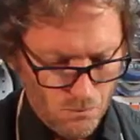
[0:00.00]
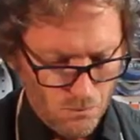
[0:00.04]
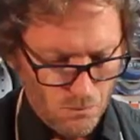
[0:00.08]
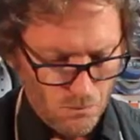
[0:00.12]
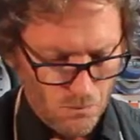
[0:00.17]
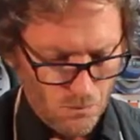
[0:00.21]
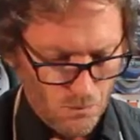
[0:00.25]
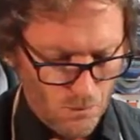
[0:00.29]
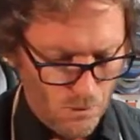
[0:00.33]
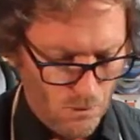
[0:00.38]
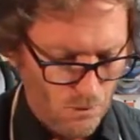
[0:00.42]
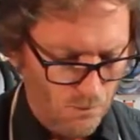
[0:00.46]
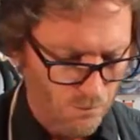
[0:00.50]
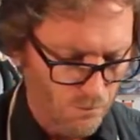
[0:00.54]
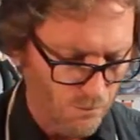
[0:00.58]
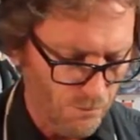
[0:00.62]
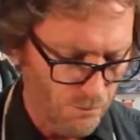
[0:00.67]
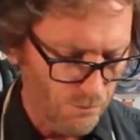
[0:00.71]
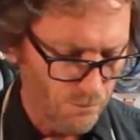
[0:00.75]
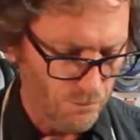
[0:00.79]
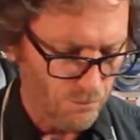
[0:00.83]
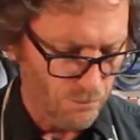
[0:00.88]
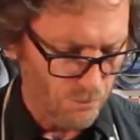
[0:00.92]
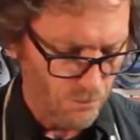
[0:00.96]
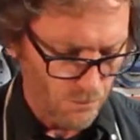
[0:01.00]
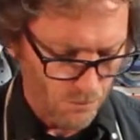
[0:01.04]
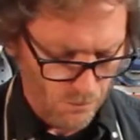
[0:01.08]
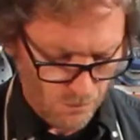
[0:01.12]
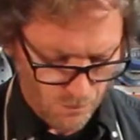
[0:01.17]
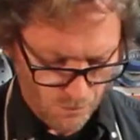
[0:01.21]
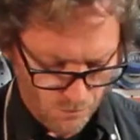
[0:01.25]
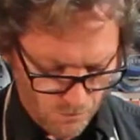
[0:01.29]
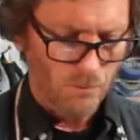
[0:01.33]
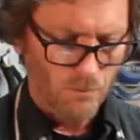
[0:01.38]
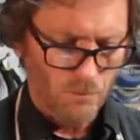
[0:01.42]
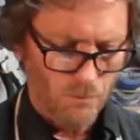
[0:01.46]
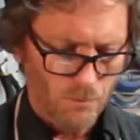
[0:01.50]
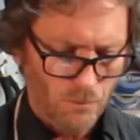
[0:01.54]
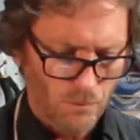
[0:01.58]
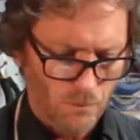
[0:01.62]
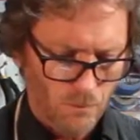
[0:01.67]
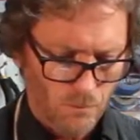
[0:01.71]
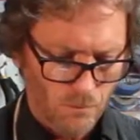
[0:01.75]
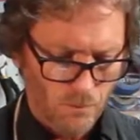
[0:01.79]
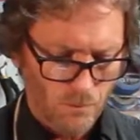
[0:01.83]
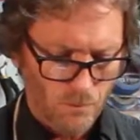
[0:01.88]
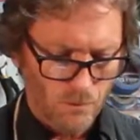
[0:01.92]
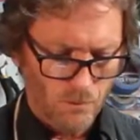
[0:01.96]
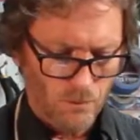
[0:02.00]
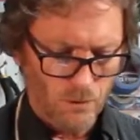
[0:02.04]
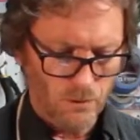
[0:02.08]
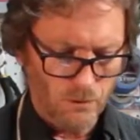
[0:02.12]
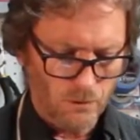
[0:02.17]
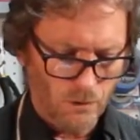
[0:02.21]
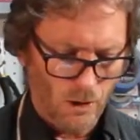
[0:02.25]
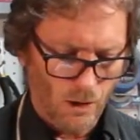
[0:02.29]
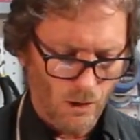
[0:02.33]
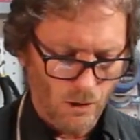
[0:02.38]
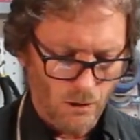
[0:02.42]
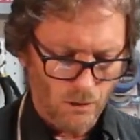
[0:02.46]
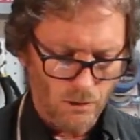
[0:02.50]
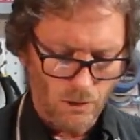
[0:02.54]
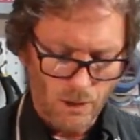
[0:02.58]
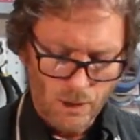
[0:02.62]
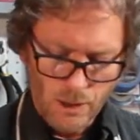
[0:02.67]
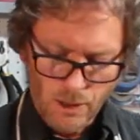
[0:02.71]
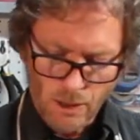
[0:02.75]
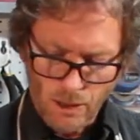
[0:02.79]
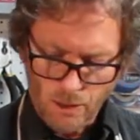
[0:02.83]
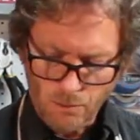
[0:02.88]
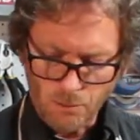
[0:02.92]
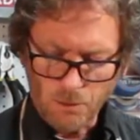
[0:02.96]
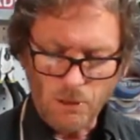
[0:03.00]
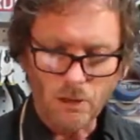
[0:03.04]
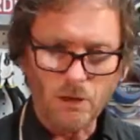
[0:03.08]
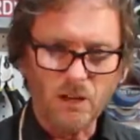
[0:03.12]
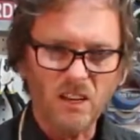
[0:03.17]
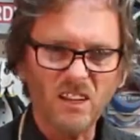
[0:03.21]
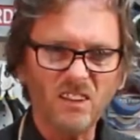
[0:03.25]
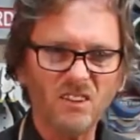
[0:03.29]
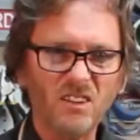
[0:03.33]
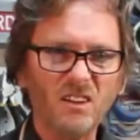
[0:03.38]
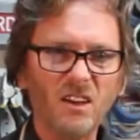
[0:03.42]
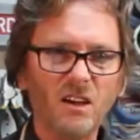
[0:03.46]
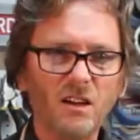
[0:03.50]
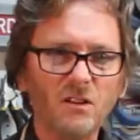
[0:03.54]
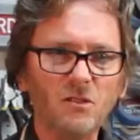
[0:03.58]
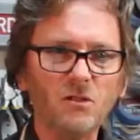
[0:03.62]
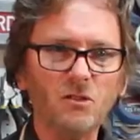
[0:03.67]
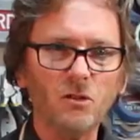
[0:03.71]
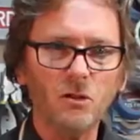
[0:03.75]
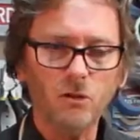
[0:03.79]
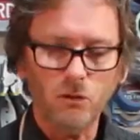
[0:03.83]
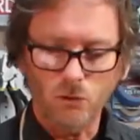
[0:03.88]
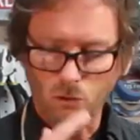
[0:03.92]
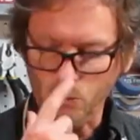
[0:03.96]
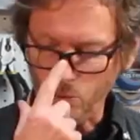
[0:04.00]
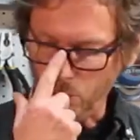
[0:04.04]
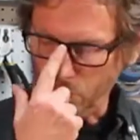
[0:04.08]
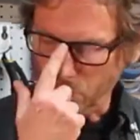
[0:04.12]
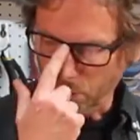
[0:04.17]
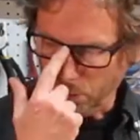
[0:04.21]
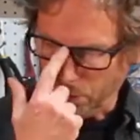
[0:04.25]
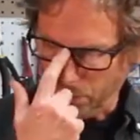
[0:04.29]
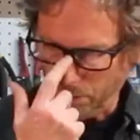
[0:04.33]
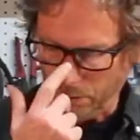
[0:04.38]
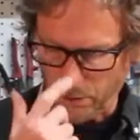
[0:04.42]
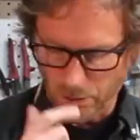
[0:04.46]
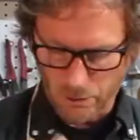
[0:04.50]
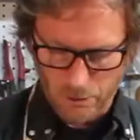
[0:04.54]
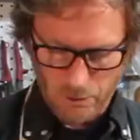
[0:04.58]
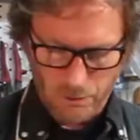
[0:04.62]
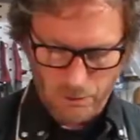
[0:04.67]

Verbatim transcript: the speaker cone will be cut out. So these two pieces will be